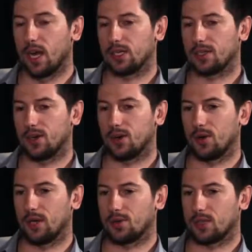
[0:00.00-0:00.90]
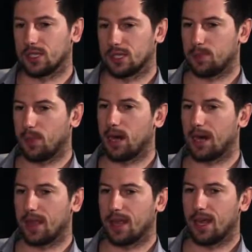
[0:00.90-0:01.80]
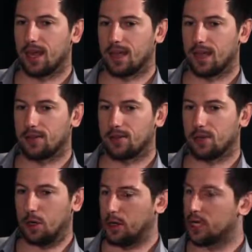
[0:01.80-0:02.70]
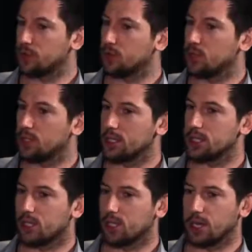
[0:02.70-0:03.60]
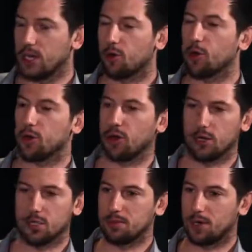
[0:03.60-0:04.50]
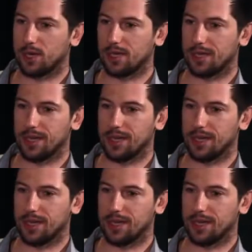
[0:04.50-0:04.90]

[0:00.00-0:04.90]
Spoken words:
So as soon as I spotted that there are great opportunities on the cryptocurrency market,